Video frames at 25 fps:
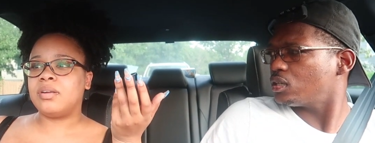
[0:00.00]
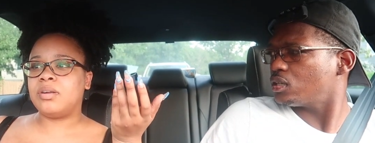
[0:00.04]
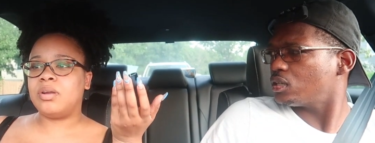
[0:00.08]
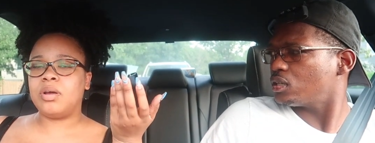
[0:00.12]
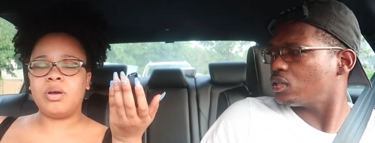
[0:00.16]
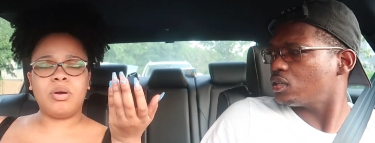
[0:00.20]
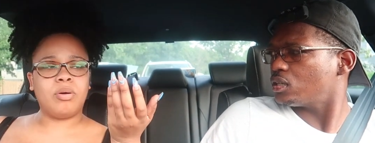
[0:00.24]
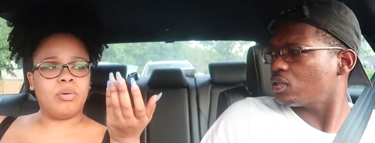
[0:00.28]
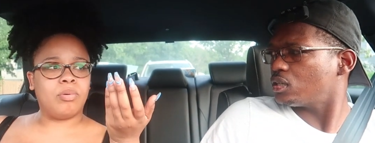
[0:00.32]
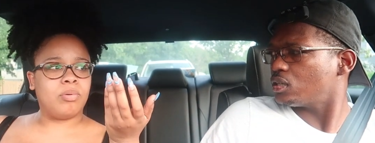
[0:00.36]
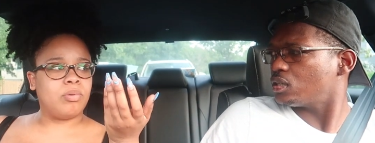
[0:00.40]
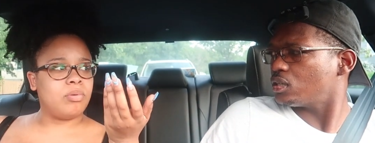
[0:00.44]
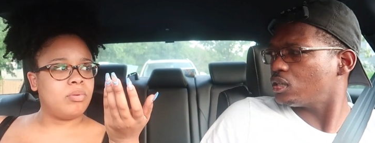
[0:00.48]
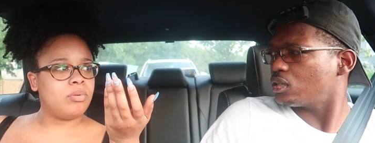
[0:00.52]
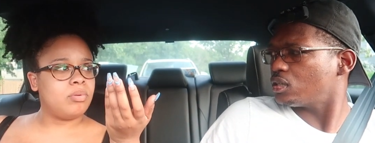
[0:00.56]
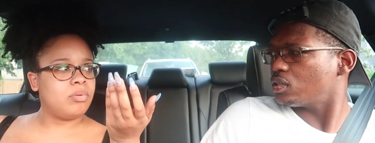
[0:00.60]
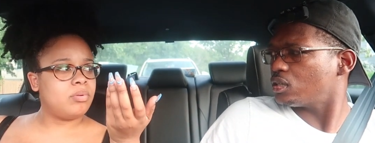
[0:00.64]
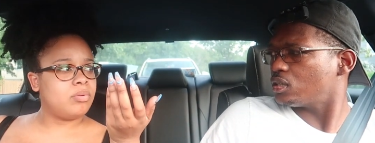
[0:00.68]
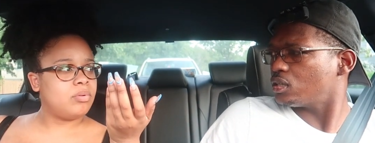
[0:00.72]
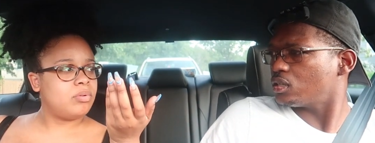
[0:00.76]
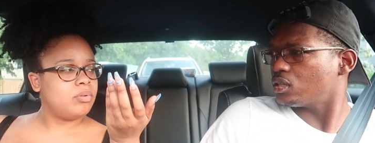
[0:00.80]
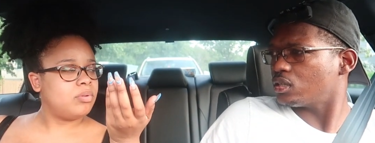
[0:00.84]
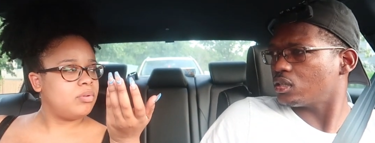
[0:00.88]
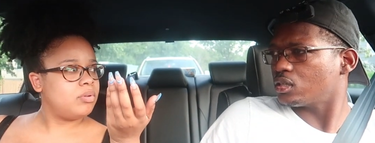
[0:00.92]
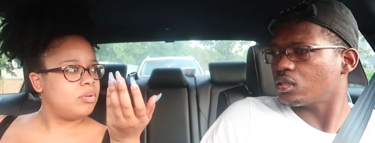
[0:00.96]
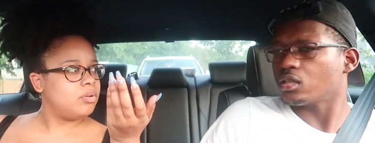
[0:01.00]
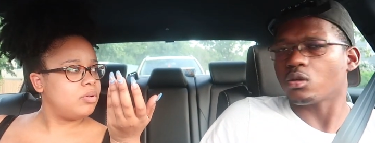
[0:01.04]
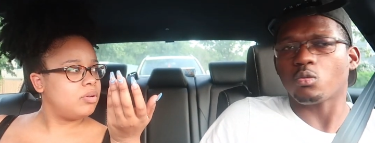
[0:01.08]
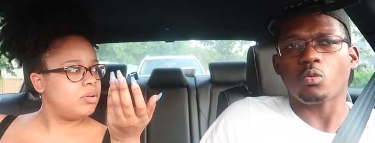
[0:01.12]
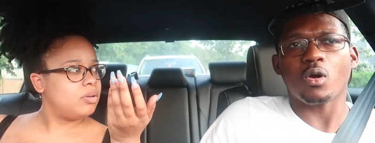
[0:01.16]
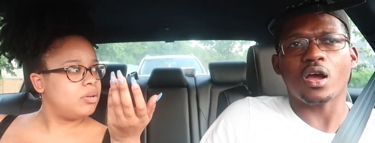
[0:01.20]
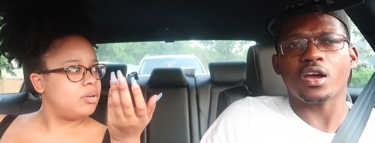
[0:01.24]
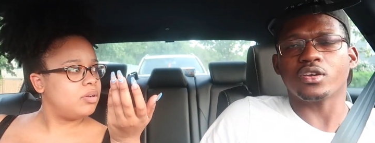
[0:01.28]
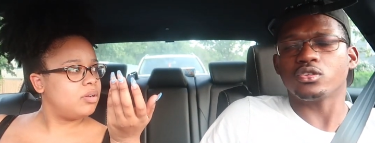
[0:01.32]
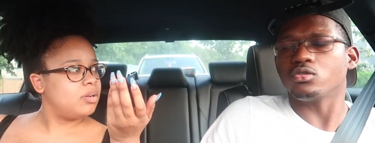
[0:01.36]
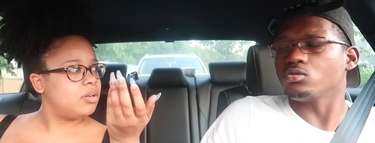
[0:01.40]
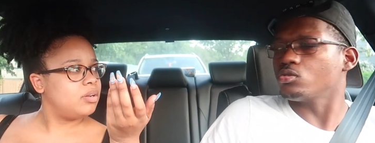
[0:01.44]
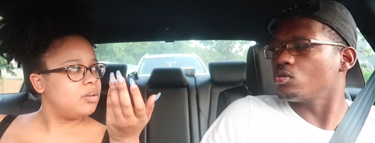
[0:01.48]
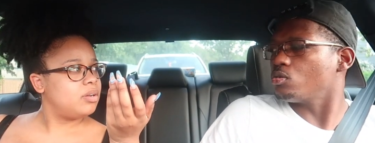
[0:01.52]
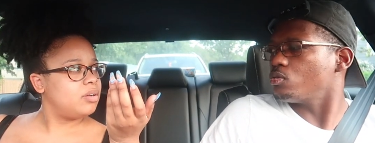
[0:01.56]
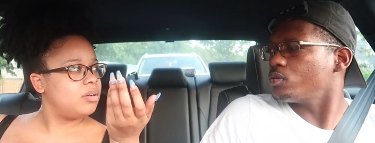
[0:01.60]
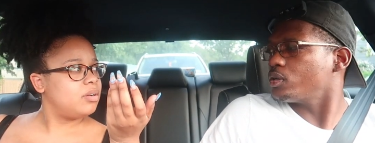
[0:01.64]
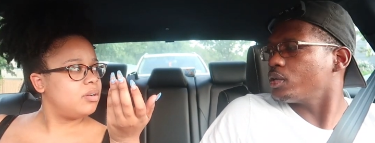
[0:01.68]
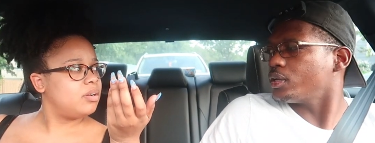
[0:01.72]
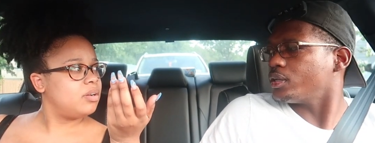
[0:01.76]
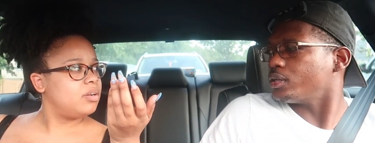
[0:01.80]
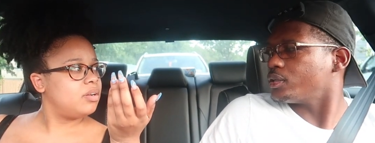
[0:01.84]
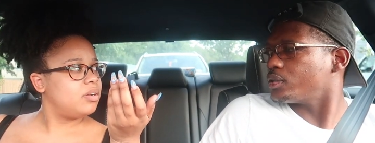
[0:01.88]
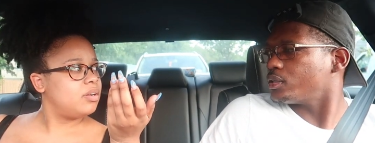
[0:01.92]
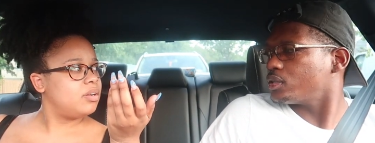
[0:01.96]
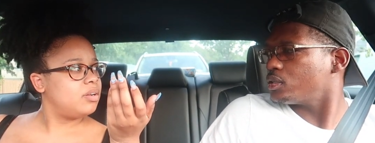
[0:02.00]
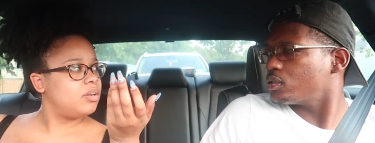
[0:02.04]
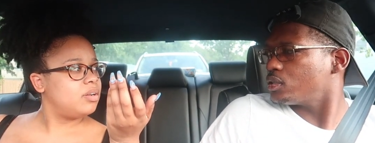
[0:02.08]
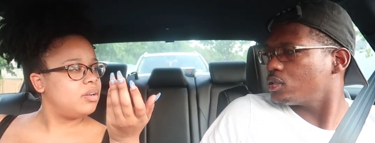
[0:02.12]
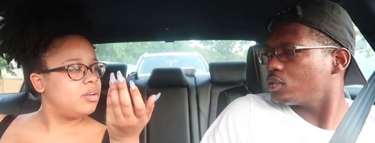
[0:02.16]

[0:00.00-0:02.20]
Speaker 1: No. Then why are you doing it?